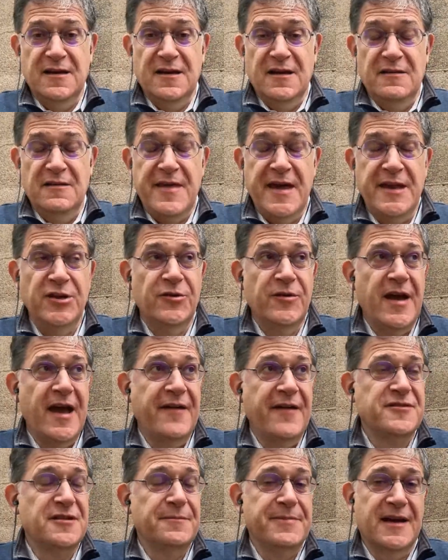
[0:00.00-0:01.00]
then you
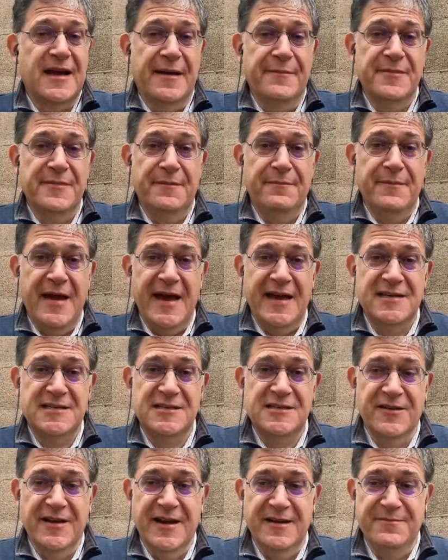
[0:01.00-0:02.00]
have to become the
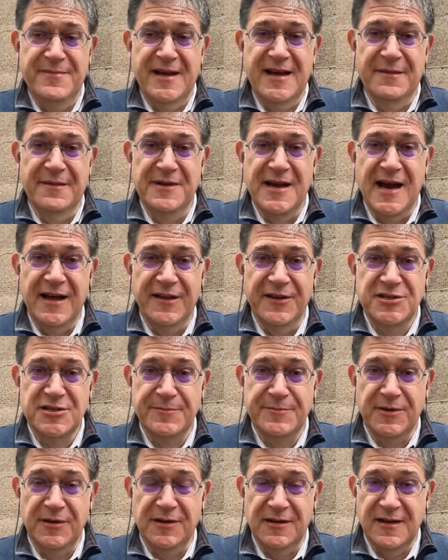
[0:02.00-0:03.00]
master and become
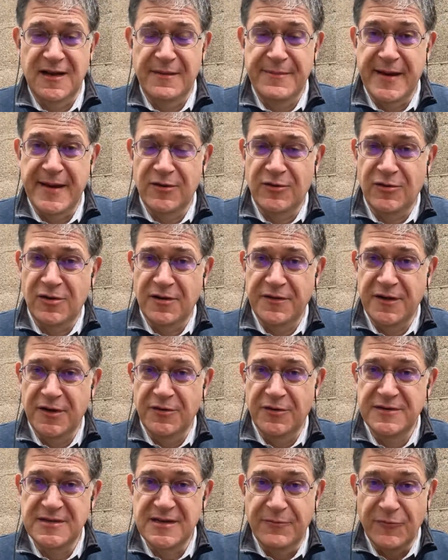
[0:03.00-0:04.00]
knowledgeable about all
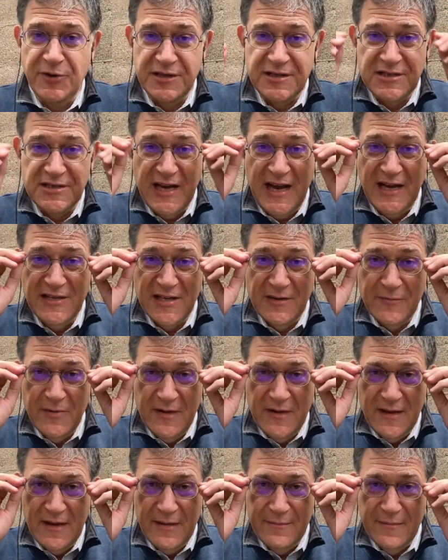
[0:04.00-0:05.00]
those and what's changing
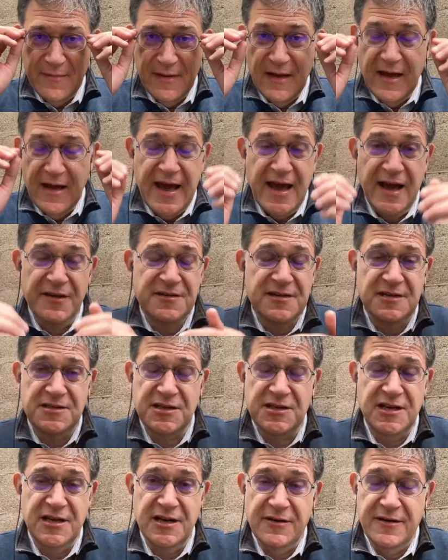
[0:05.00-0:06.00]
with them. How's the
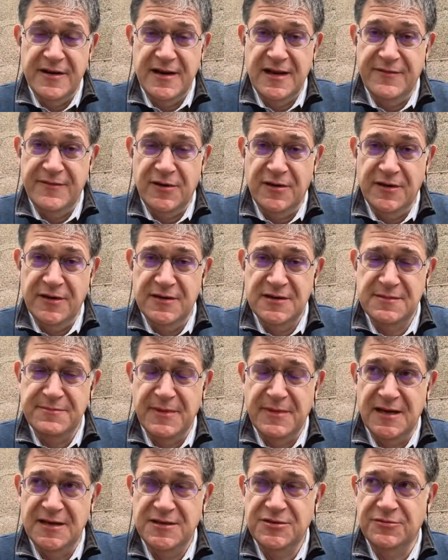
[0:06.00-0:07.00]
security of all those
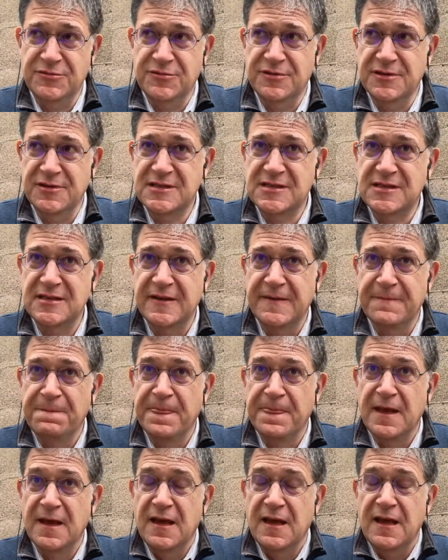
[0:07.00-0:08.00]
modules?
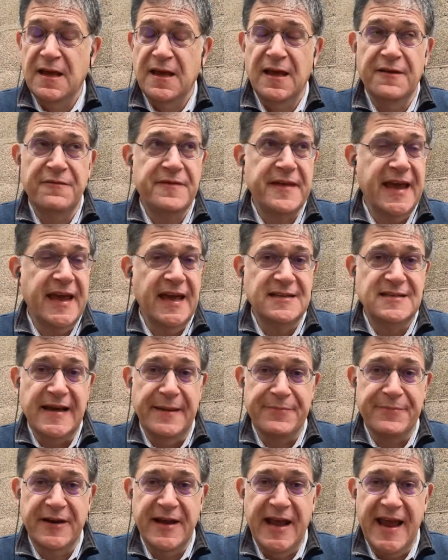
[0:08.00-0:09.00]
If they get
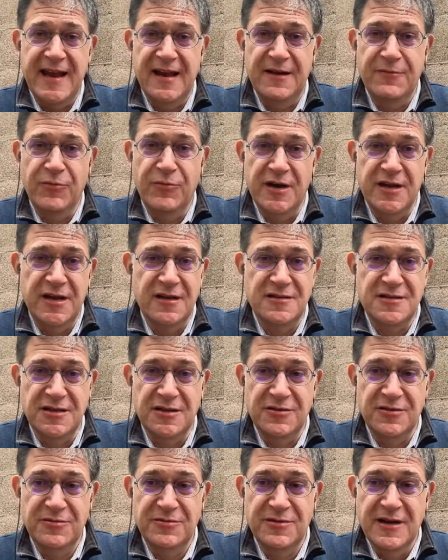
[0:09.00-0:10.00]
deprecated, what do you
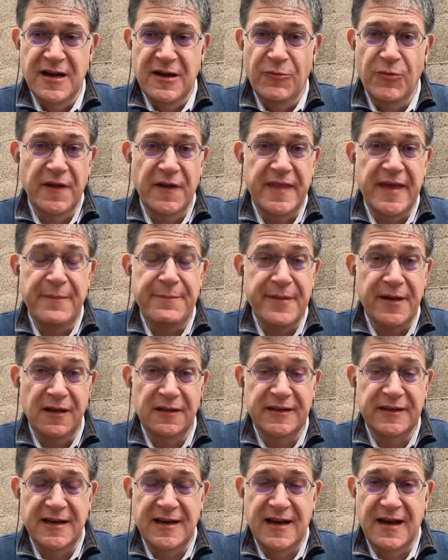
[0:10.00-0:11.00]
do? Will they
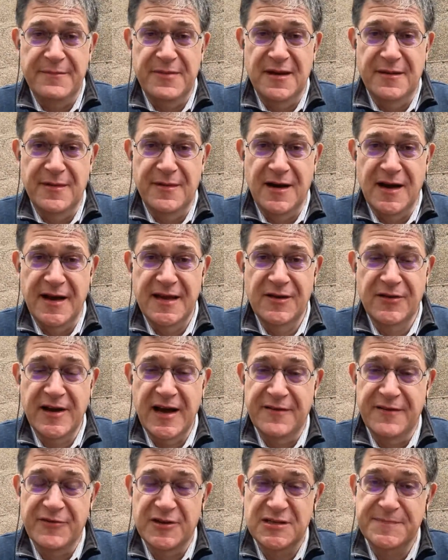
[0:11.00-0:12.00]
build on IBM I? You're
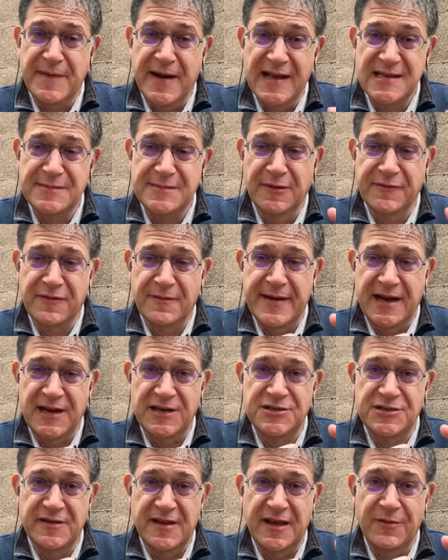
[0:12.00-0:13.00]
kind of responsible for making
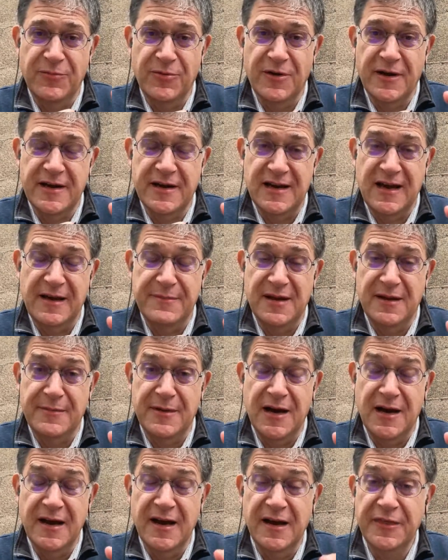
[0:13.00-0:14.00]
sure they work on IBM I.